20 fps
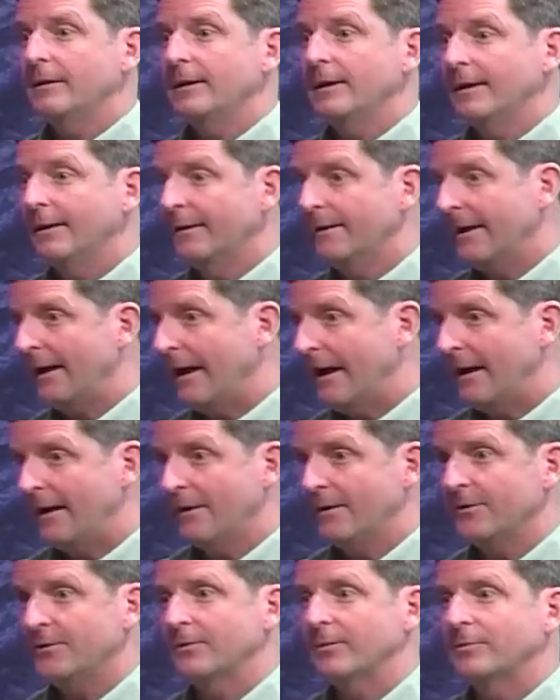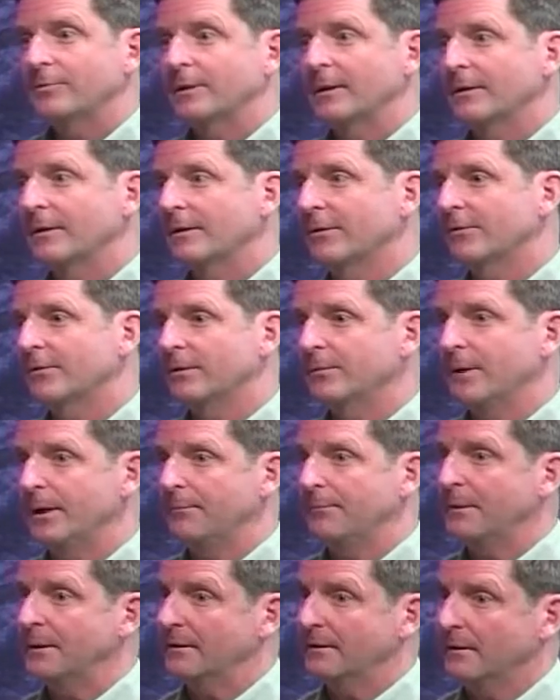in the house because she might
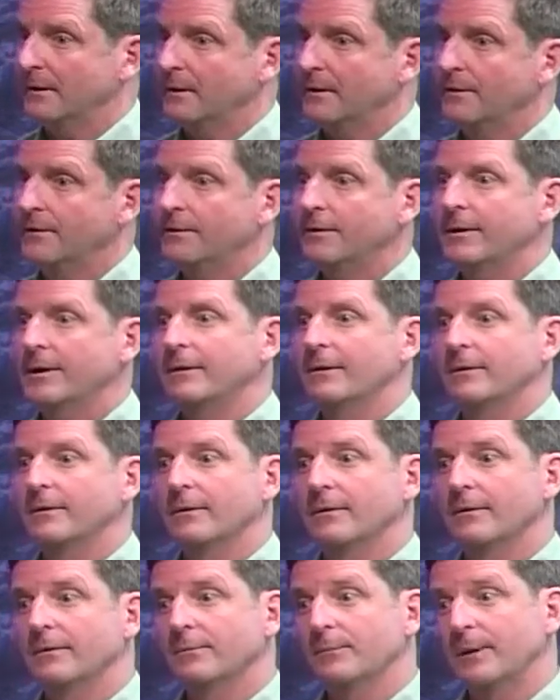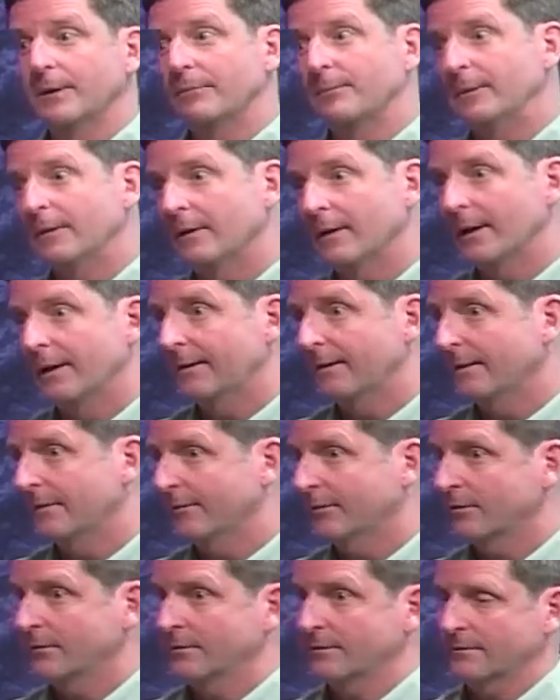be alone and, you know, you might be lying there
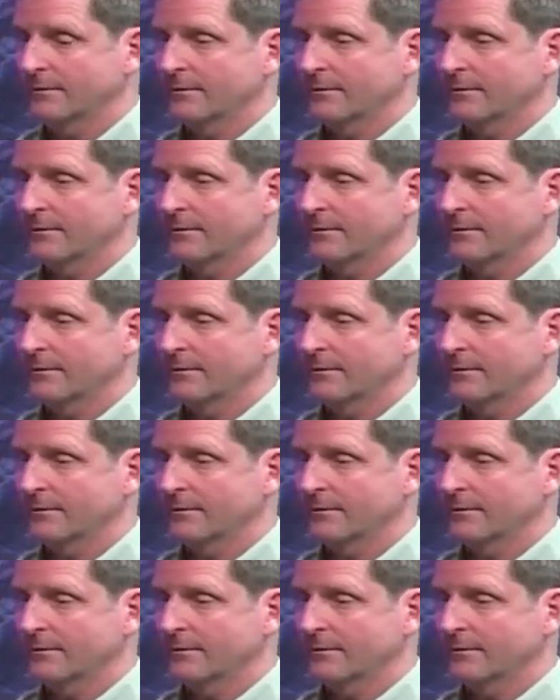for,